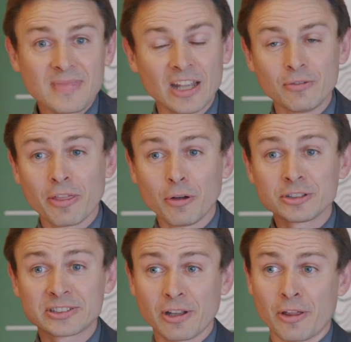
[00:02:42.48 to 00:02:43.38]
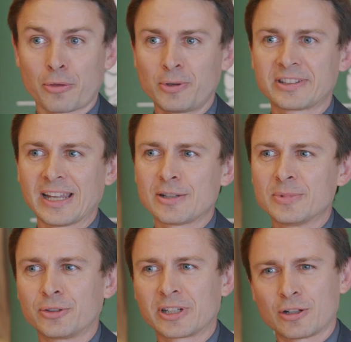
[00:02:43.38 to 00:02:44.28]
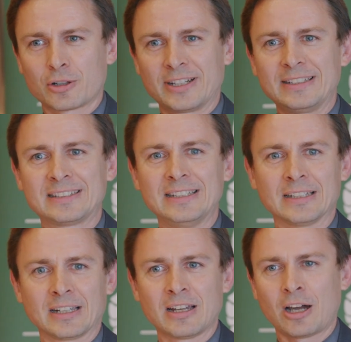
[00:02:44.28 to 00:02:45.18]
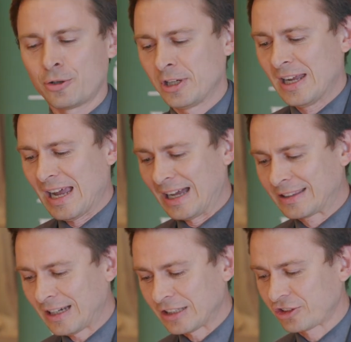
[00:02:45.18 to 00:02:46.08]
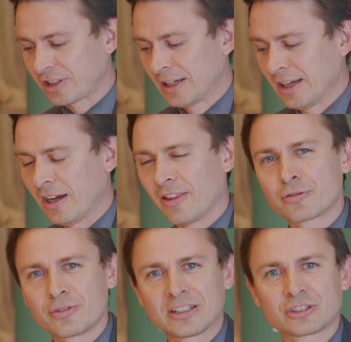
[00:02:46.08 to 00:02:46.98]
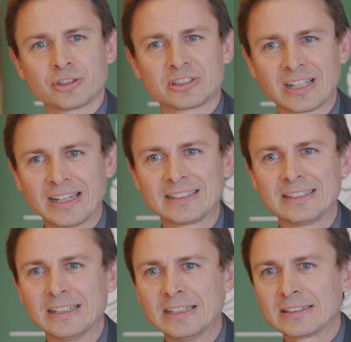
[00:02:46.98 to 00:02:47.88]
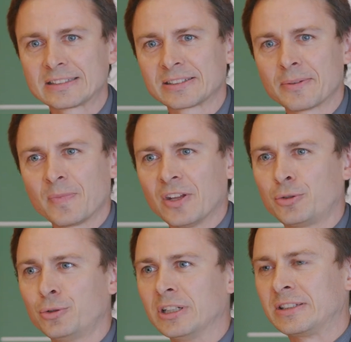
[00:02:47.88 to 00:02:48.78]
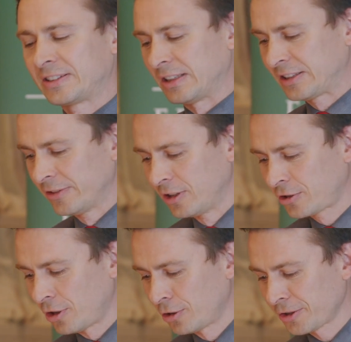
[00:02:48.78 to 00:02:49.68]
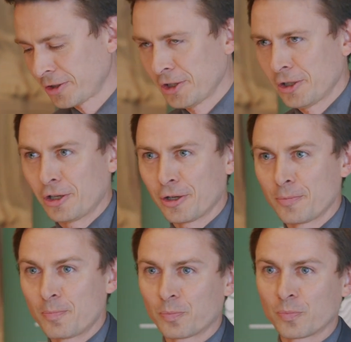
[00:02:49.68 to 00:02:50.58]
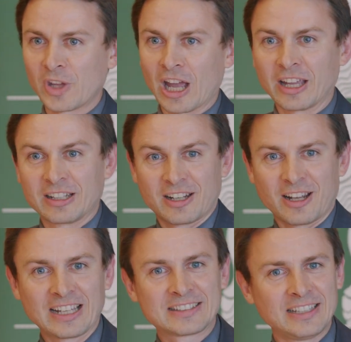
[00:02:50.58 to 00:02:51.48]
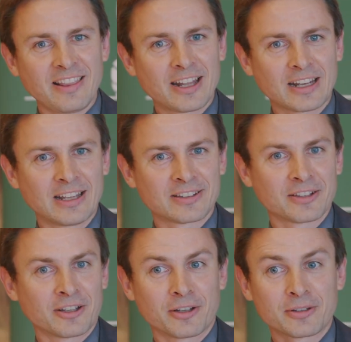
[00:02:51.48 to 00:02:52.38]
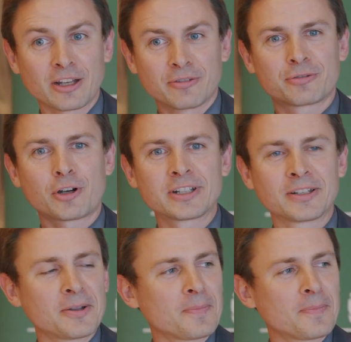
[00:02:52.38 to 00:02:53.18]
And with those three statements, you can already see how attached the French society is to its civil code. And I see that as a foreign